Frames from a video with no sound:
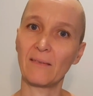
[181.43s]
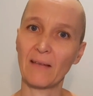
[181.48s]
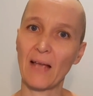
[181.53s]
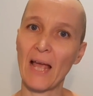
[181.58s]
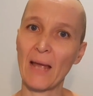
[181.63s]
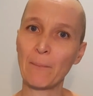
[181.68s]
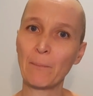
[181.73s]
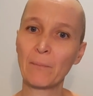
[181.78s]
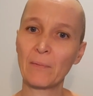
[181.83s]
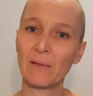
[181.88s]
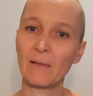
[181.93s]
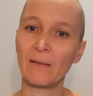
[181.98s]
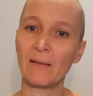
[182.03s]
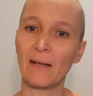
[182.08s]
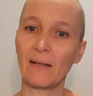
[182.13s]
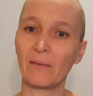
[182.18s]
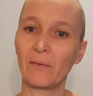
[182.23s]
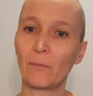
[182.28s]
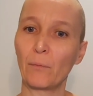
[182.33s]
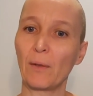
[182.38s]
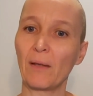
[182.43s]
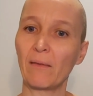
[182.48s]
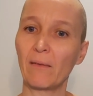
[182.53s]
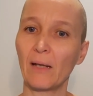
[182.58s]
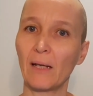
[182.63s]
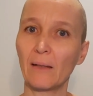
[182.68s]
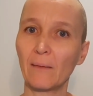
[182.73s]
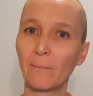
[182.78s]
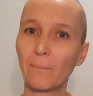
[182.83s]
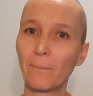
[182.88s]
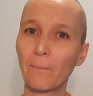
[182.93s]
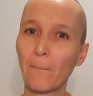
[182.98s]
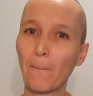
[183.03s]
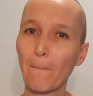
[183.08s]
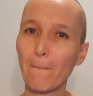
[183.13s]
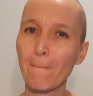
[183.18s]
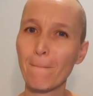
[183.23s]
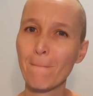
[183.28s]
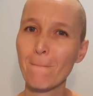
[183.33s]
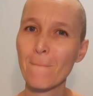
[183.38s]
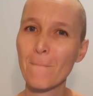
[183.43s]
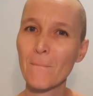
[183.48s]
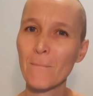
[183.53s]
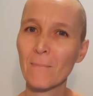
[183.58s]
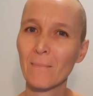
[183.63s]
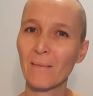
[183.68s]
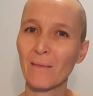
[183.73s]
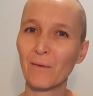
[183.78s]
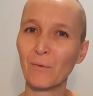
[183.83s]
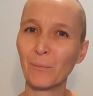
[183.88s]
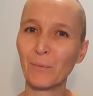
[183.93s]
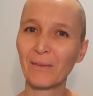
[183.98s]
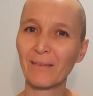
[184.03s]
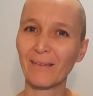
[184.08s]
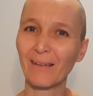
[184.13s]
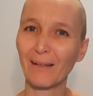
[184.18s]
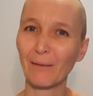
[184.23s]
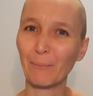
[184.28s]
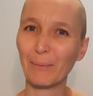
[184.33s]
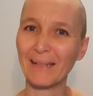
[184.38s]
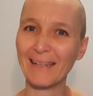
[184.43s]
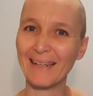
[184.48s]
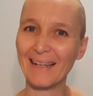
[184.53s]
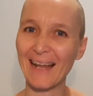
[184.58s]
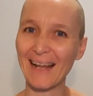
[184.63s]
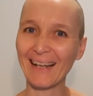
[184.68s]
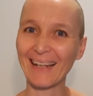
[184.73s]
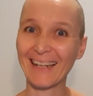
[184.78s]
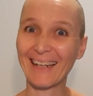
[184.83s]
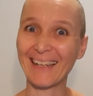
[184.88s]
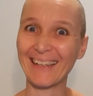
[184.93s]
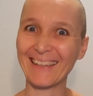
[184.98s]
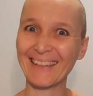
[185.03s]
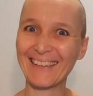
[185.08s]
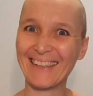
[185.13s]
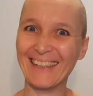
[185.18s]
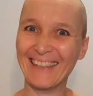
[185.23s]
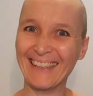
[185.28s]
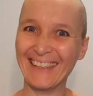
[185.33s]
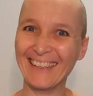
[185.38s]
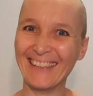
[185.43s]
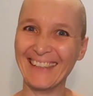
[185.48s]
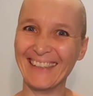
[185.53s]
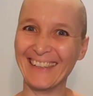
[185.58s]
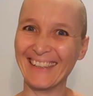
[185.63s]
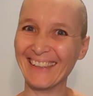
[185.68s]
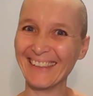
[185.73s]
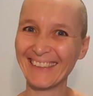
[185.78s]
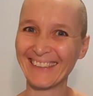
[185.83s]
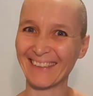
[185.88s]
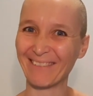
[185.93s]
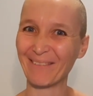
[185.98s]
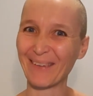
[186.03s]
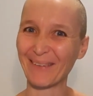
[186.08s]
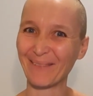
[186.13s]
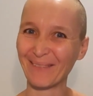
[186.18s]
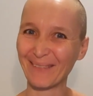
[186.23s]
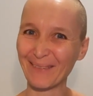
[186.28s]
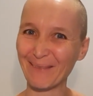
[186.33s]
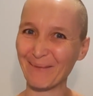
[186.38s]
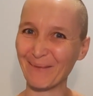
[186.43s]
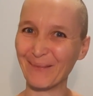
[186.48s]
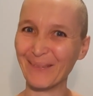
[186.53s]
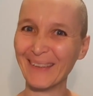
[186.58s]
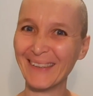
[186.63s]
this emptiness with it. Almost a little bit delicate, sometimes